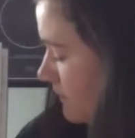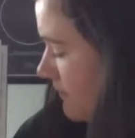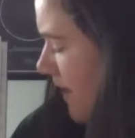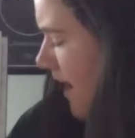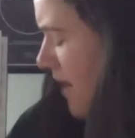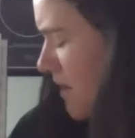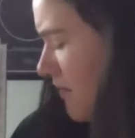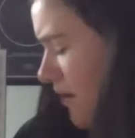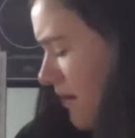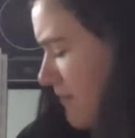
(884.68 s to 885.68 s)
I am
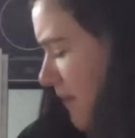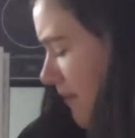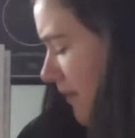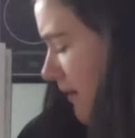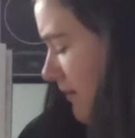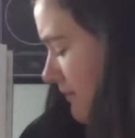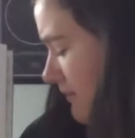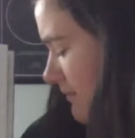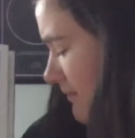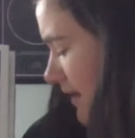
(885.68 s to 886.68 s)
not a baby,
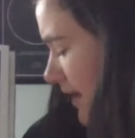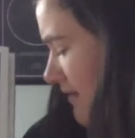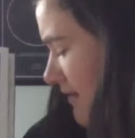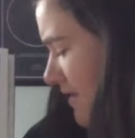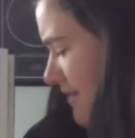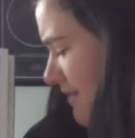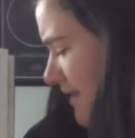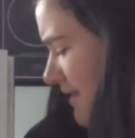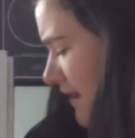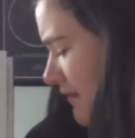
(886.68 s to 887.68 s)
I think to
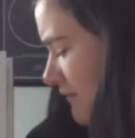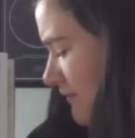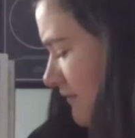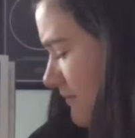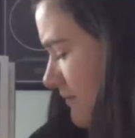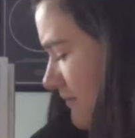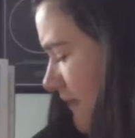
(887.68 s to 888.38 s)
myself. I